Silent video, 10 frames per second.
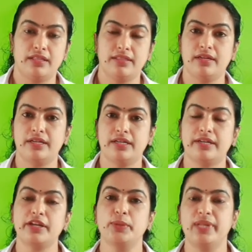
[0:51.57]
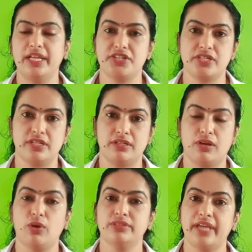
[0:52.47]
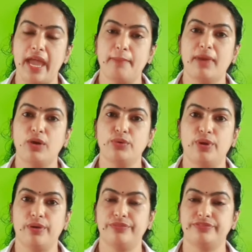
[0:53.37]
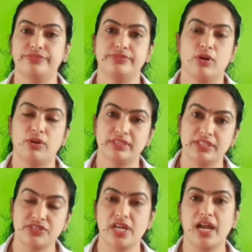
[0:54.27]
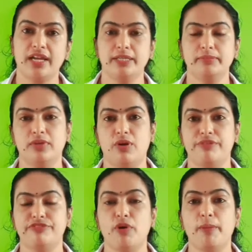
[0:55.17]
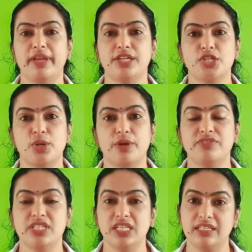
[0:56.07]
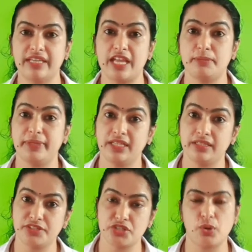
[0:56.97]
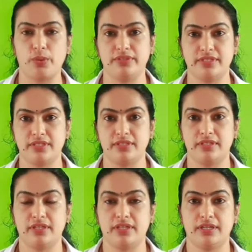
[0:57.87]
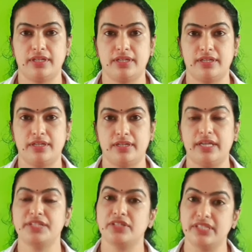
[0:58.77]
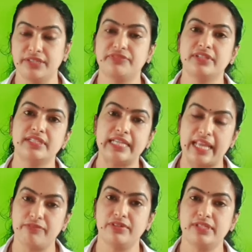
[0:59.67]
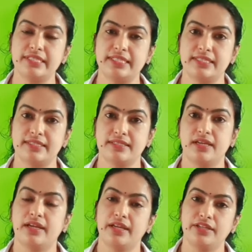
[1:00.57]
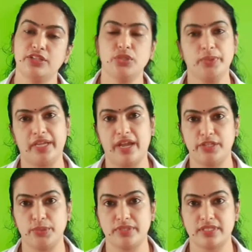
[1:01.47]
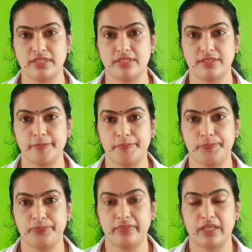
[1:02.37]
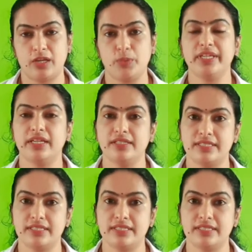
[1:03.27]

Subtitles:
the regulation or the amount of or the time of formation of gene can be controlled at different levels in eukaryotes. We can